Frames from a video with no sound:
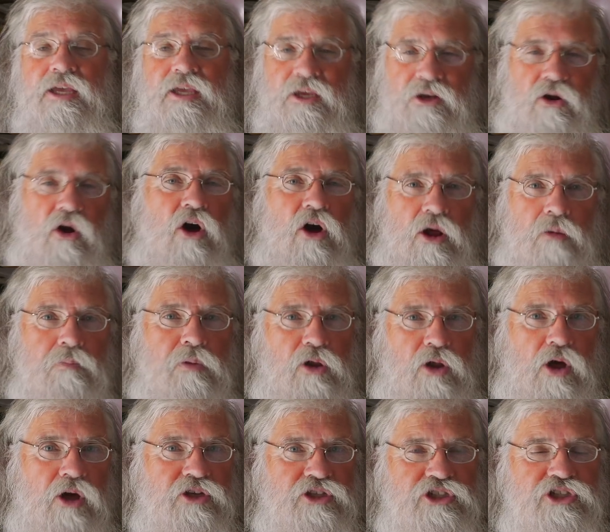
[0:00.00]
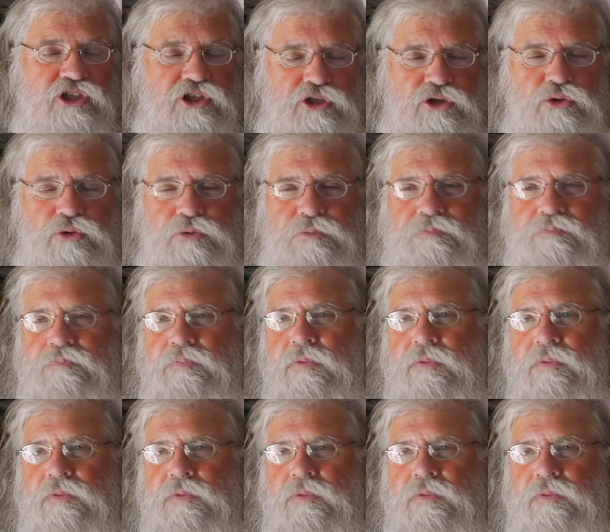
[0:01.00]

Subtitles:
It all belongs to you.